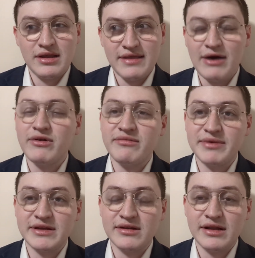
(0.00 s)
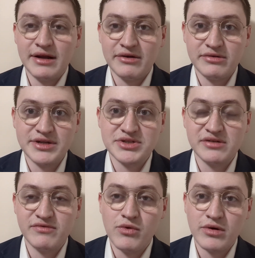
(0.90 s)
that would have been a declaration
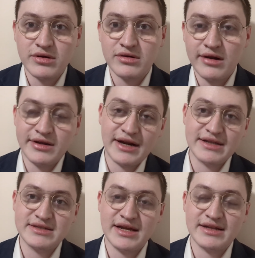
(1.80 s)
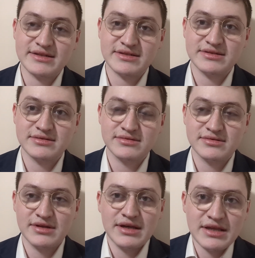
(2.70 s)
of war on the United States.
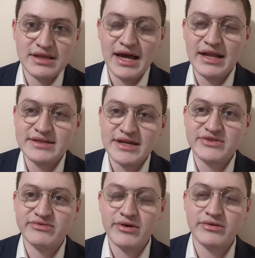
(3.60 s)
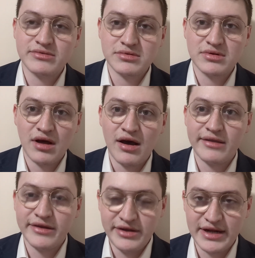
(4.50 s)
That is a drone
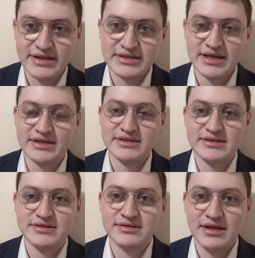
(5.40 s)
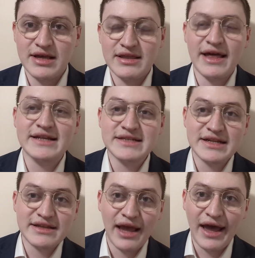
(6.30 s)
on the United States. That is an
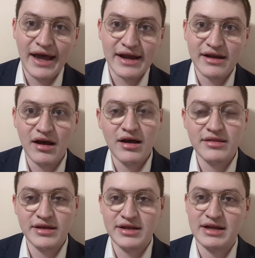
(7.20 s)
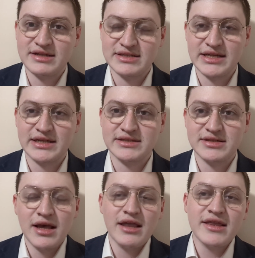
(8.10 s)
attack on the United States.
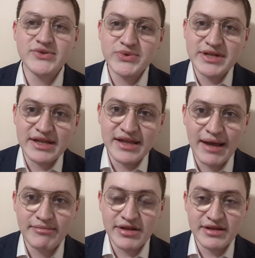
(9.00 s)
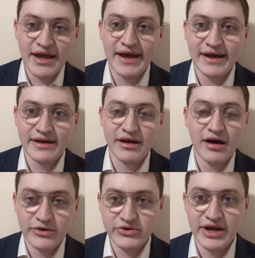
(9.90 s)
This was an attempted attack
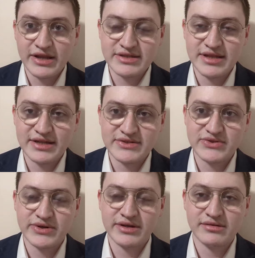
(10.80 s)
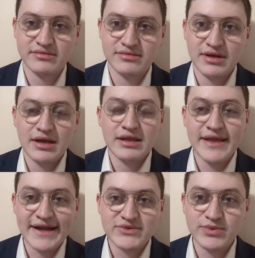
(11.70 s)
on United States soil.
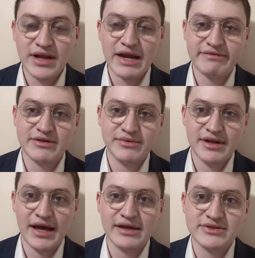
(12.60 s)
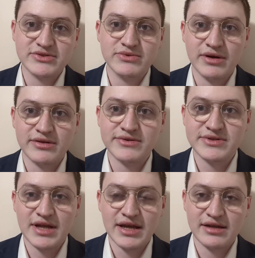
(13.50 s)
That's what everyone has to
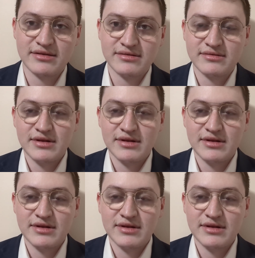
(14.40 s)
understand.